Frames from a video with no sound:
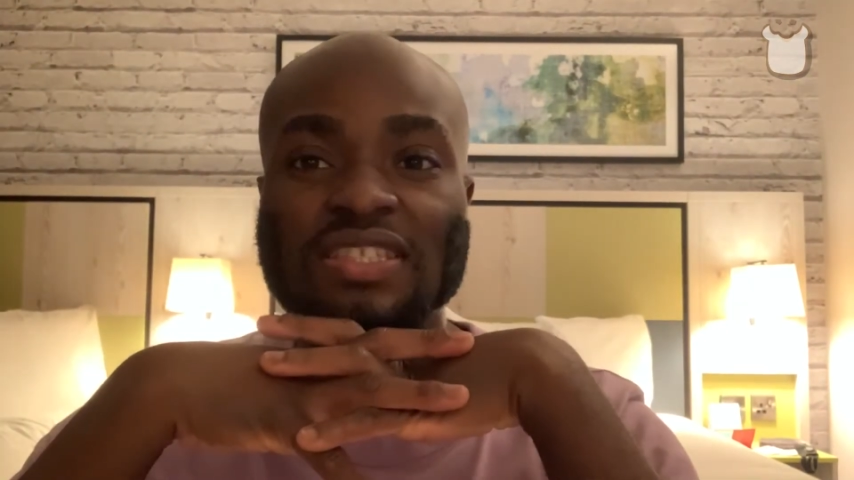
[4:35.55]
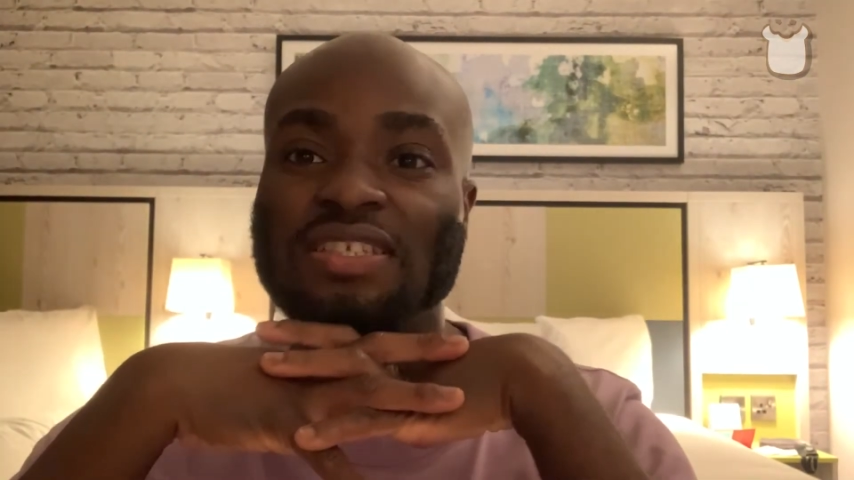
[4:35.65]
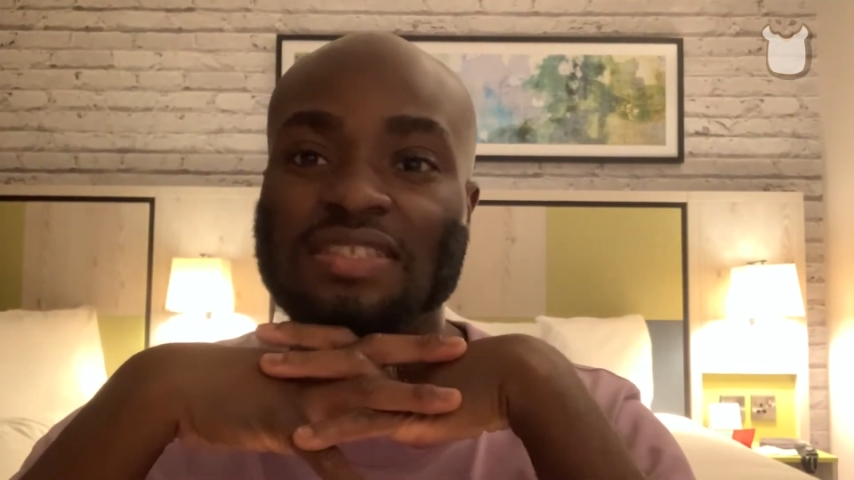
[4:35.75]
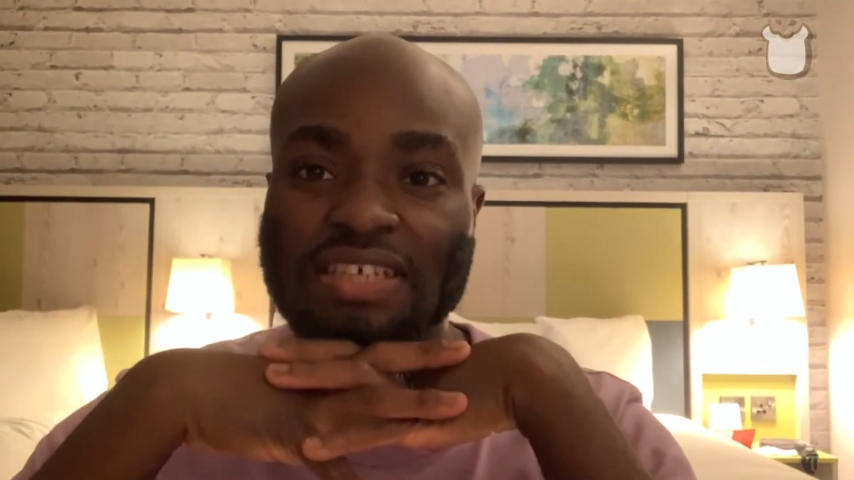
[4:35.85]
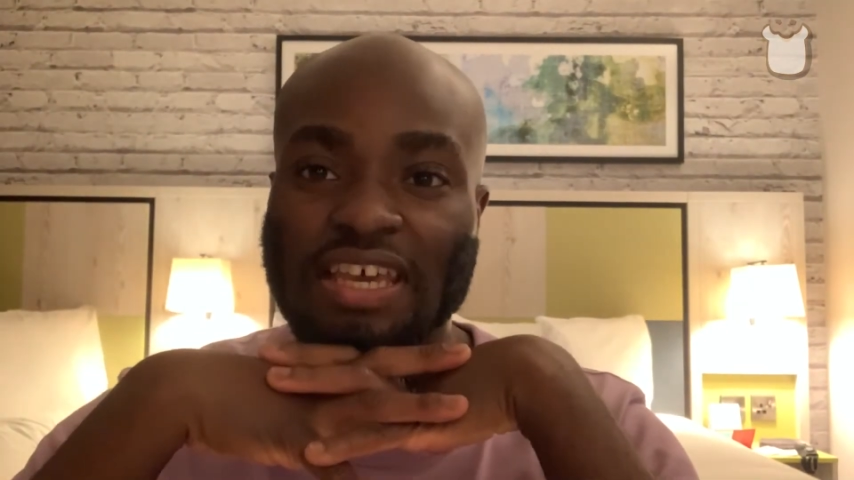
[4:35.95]

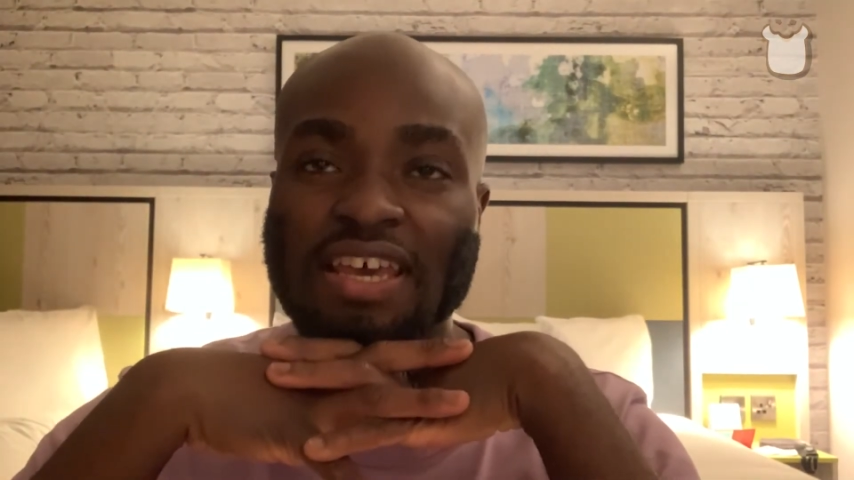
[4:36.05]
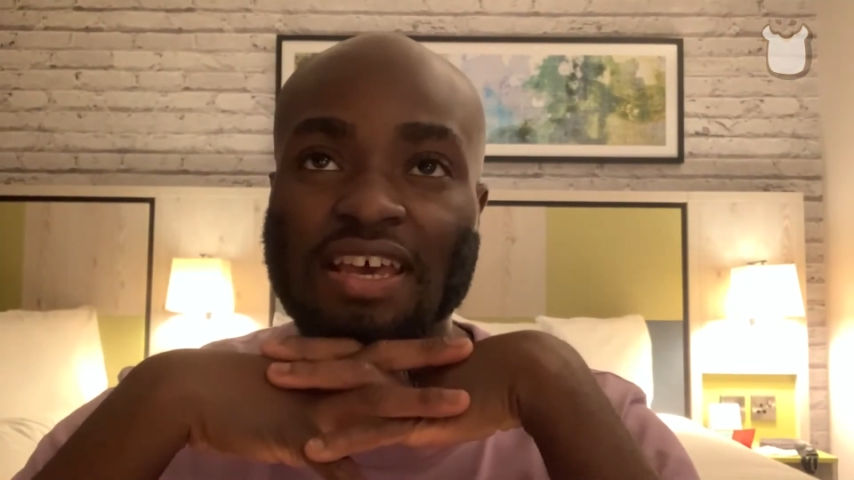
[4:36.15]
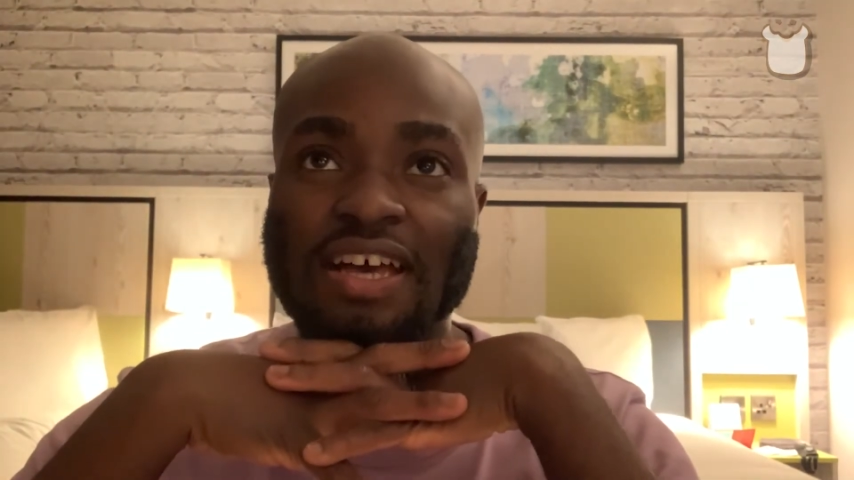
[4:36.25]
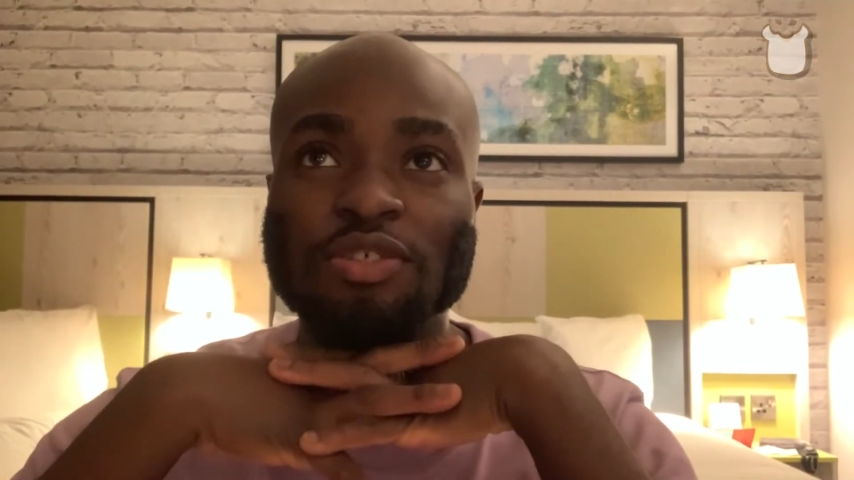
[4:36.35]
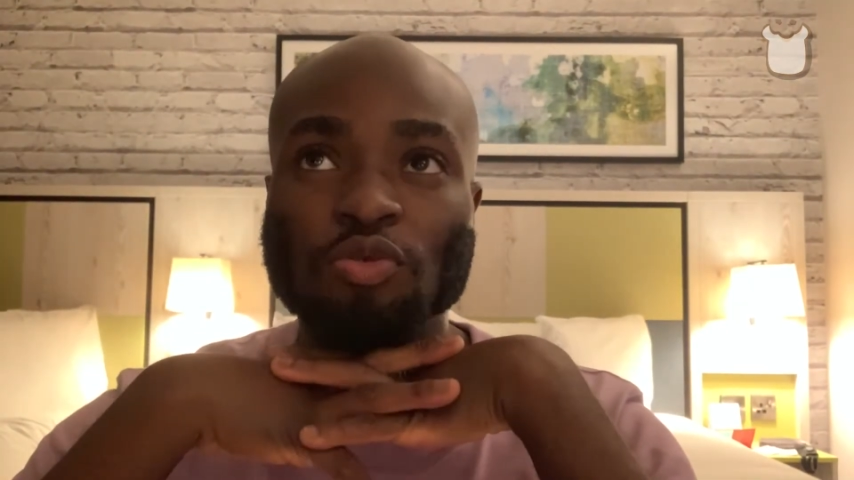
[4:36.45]
didn't care
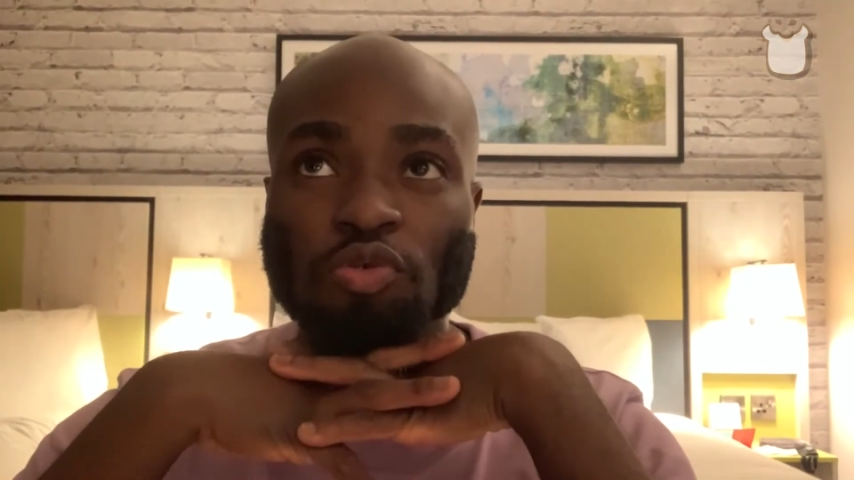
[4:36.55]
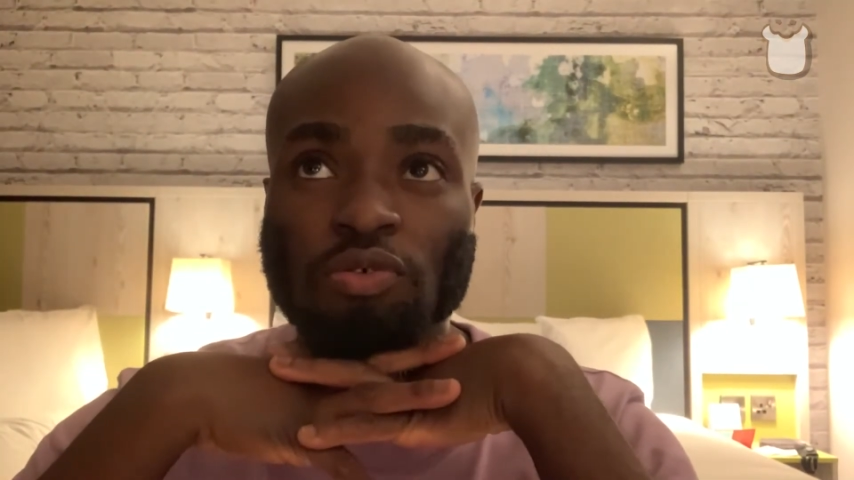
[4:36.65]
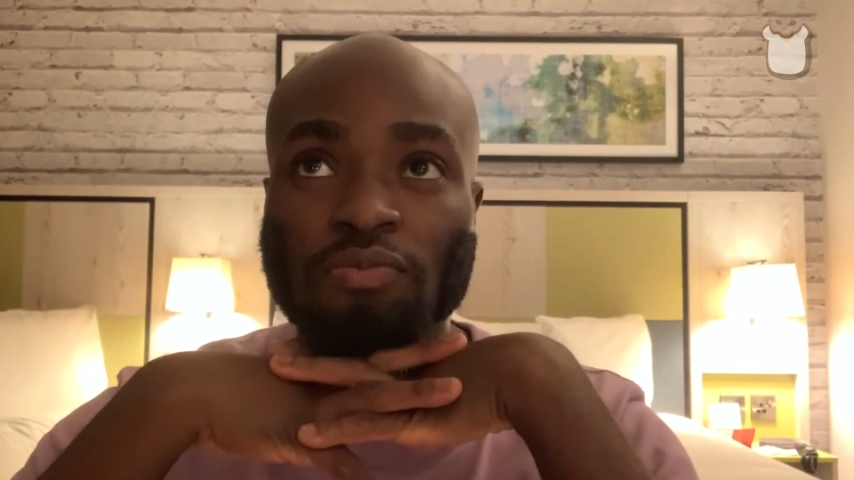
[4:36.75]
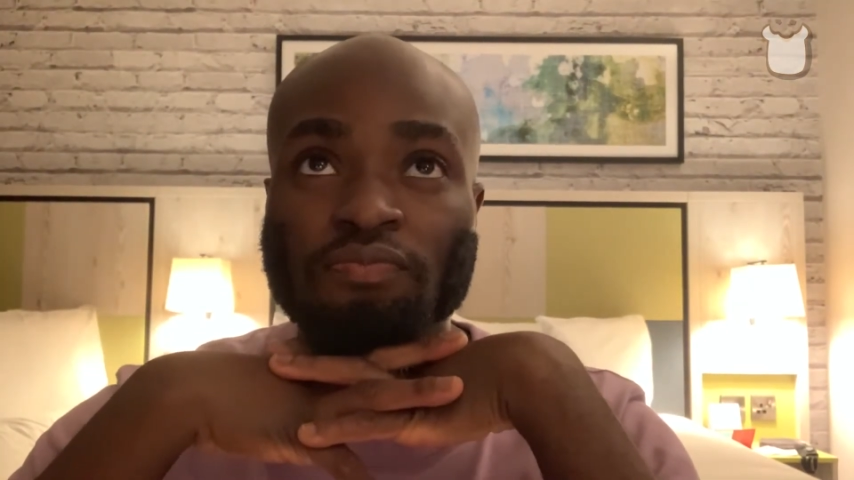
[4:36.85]
at all.